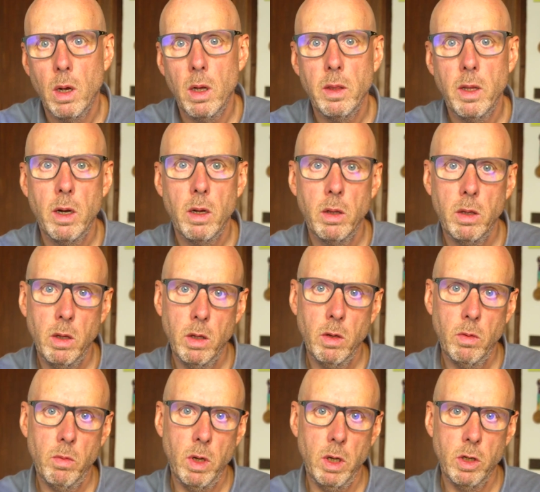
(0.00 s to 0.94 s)
And then on the
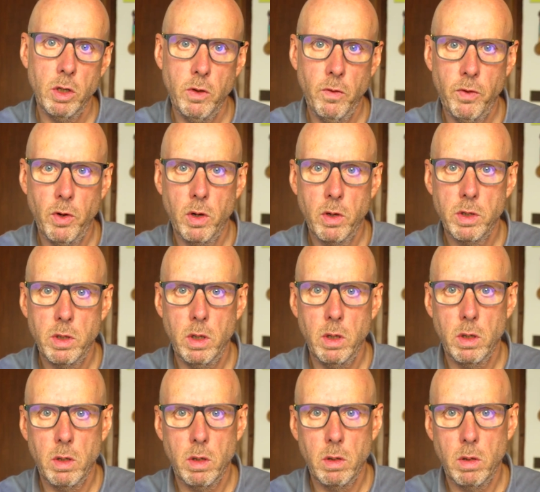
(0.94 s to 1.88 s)
other weeks you're focusing
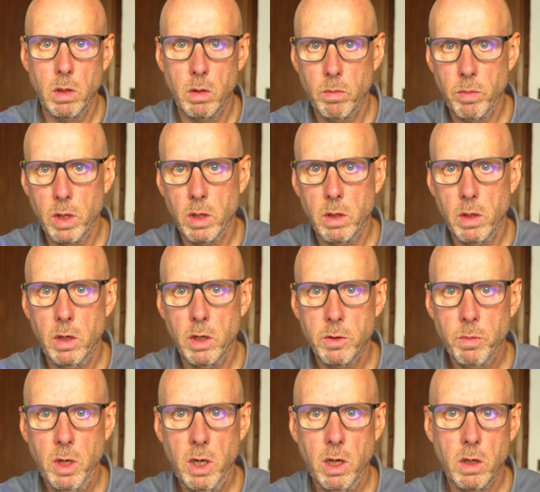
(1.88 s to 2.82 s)
on building your
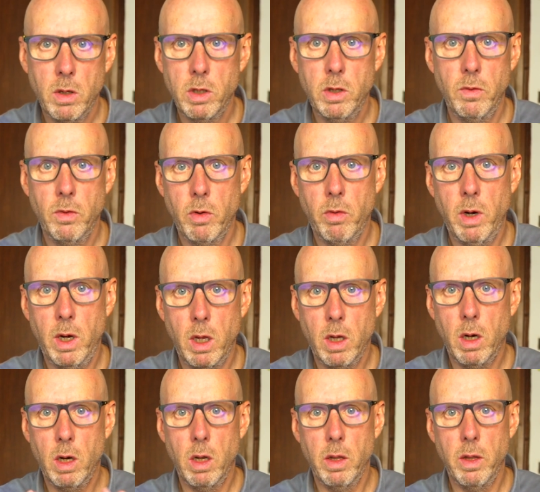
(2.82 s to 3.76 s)
speed because you've already
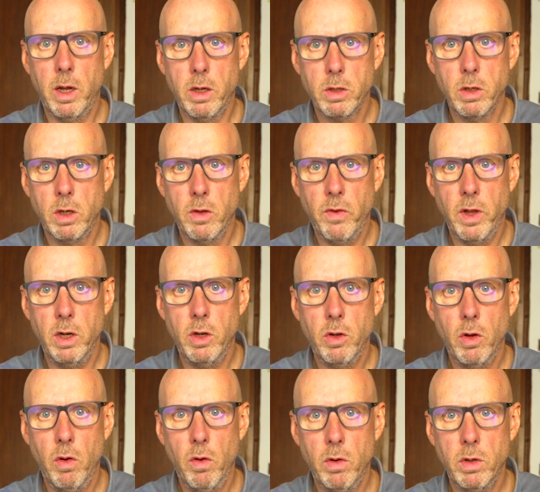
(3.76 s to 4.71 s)
got that sort of
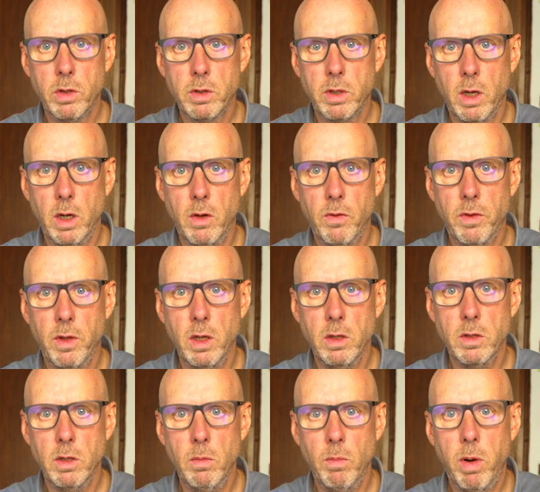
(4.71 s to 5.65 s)
endurance side of
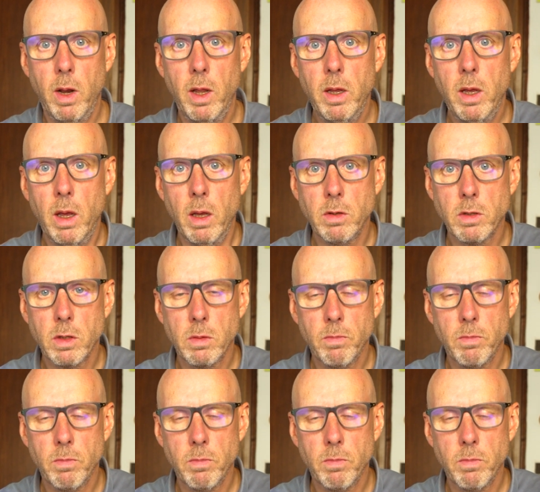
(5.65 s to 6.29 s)
things in place.